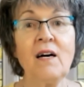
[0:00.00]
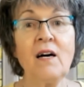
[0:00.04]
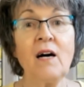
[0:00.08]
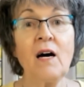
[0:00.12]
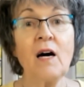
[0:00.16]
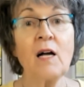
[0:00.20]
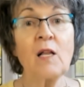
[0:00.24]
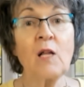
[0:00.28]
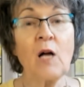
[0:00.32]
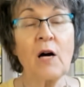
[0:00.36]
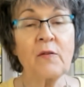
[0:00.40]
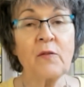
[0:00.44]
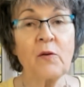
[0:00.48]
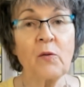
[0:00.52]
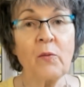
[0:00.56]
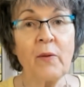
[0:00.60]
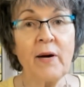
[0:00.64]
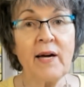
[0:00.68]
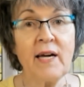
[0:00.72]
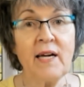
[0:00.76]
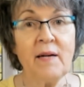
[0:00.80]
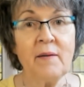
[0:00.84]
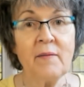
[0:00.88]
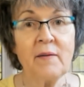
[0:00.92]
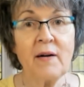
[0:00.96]
Along the
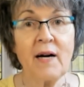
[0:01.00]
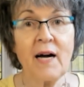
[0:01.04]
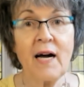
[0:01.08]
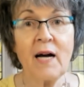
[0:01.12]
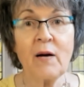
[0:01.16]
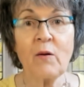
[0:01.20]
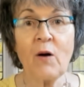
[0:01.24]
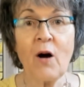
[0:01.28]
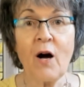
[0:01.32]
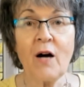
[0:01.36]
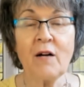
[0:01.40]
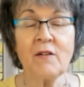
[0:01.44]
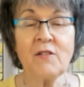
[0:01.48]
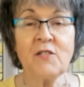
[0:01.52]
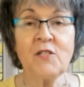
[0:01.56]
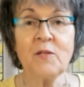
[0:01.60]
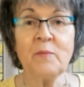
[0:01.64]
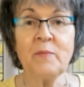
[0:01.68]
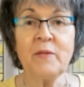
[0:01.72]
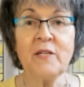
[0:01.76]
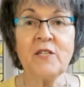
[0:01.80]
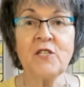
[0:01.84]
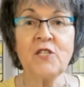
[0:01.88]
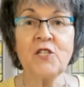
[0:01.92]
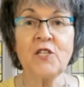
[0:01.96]
way, I'll also
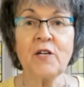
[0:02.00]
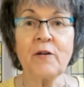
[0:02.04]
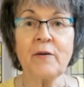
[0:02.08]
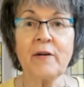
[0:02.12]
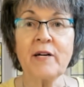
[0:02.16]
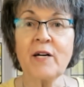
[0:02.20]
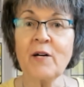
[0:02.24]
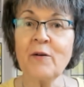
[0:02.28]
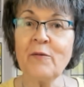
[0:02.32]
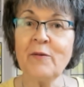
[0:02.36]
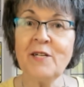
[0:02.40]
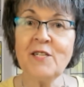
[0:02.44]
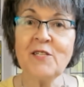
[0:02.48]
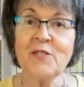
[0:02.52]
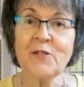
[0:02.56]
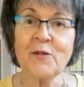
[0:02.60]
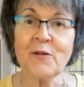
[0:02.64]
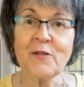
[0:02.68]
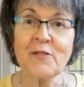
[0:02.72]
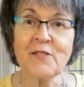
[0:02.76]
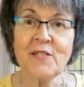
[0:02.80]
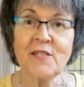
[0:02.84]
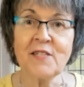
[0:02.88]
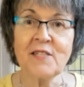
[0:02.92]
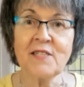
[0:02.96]
be sharing
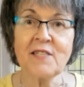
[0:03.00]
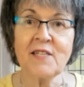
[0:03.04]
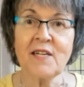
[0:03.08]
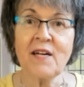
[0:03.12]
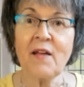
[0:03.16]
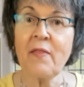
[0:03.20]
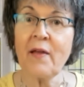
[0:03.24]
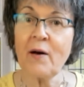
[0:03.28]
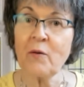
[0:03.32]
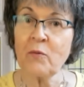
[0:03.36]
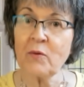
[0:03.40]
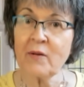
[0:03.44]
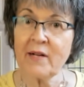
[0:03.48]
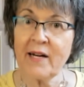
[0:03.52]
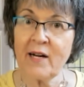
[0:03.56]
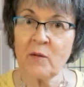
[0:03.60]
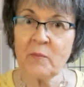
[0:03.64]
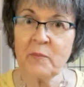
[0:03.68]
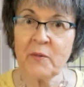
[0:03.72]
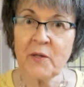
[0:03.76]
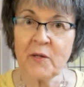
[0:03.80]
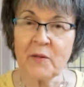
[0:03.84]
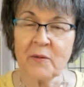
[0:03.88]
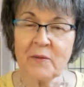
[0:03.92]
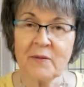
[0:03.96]
resources that will
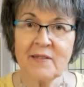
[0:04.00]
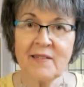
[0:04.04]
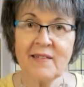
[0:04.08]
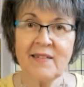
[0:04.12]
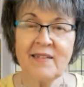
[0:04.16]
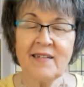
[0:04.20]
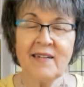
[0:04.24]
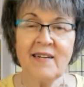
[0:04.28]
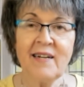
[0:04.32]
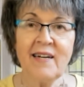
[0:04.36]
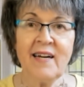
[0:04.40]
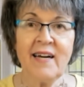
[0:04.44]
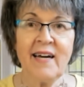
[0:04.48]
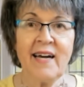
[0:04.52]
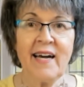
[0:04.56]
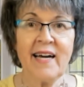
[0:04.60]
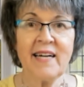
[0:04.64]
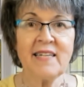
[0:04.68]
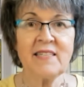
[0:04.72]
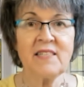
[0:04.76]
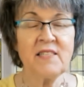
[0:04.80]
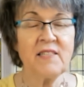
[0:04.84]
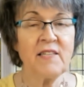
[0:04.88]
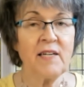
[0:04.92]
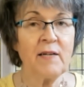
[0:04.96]
help you
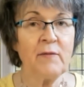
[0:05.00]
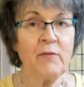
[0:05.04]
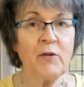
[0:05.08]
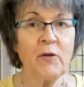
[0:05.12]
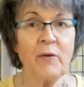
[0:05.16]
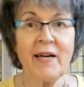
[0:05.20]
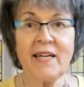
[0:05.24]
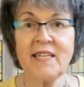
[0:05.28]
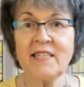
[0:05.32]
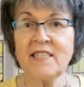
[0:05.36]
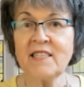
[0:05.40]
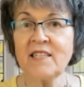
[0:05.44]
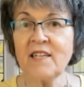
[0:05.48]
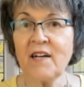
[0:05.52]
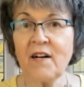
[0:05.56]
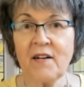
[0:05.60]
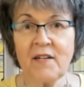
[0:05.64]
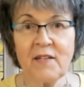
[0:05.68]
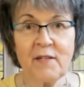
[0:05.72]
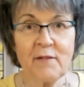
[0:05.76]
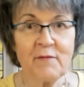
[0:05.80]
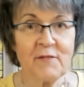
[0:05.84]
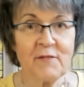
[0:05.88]
and save you a ton of